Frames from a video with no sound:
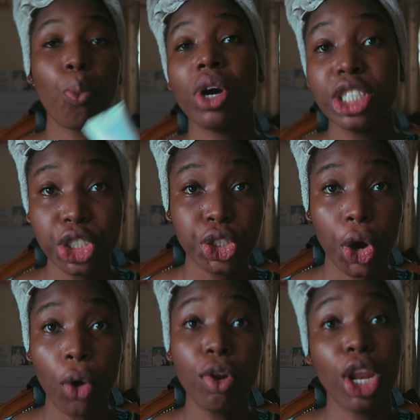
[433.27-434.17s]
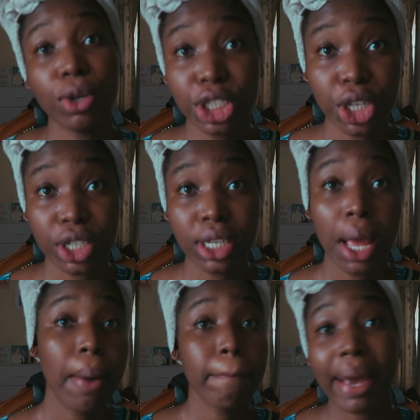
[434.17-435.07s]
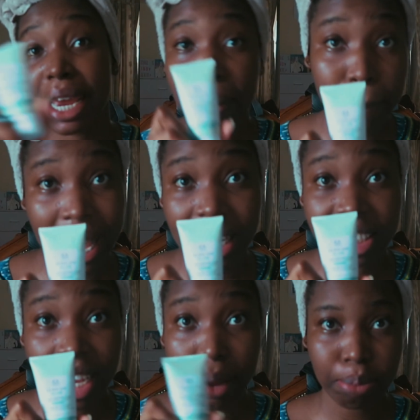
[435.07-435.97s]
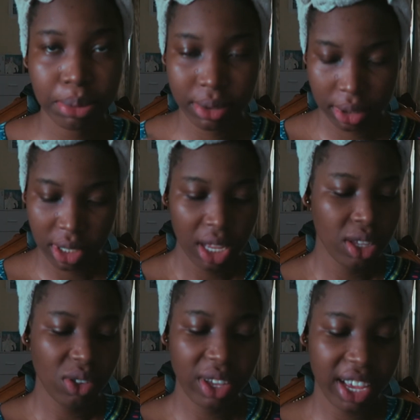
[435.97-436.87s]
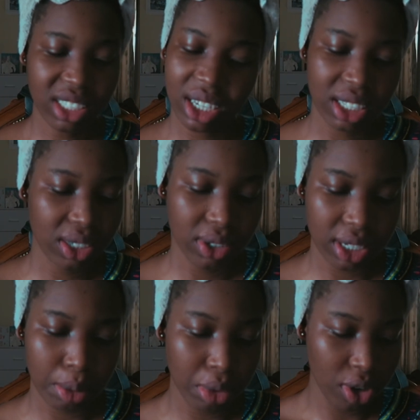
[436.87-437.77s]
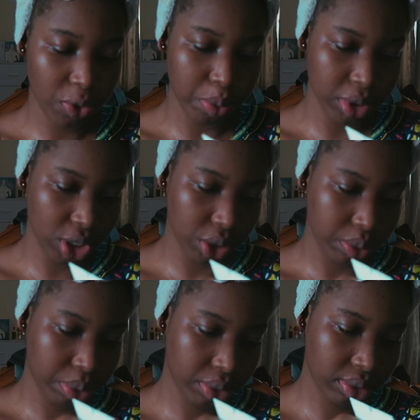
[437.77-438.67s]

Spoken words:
moisture lotion by the Body Shop. You guys can tell that I'm in love with Body Shop.